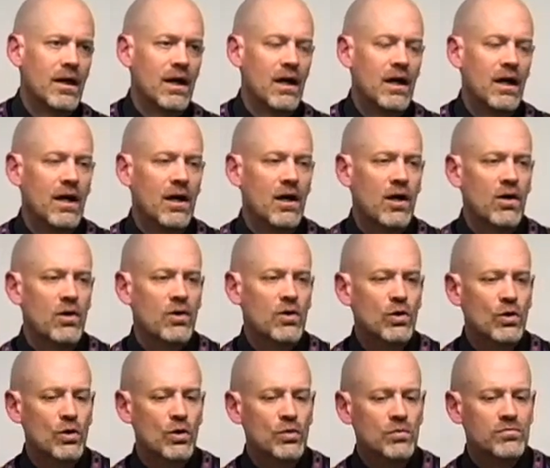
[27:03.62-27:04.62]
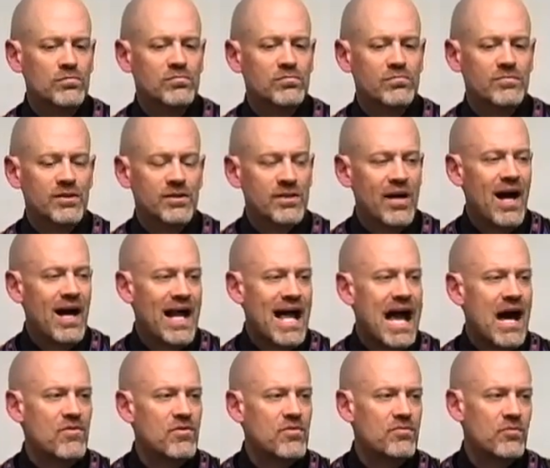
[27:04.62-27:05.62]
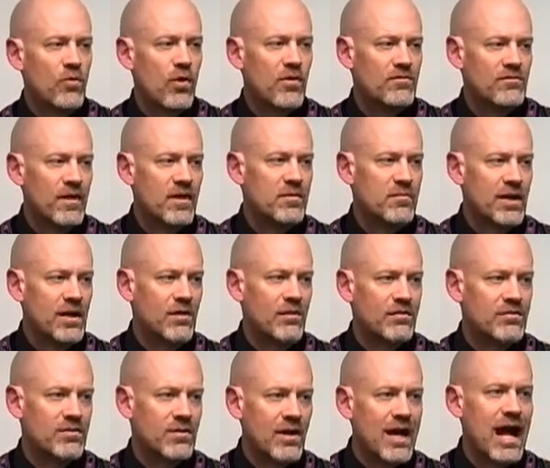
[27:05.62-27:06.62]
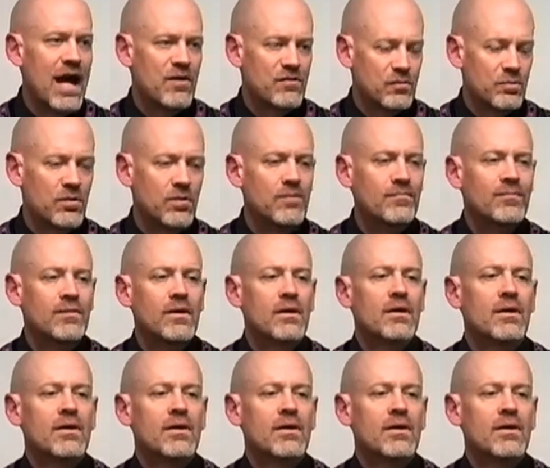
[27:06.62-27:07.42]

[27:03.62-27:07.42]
uh, who did not have the four fundamentals of the gospel,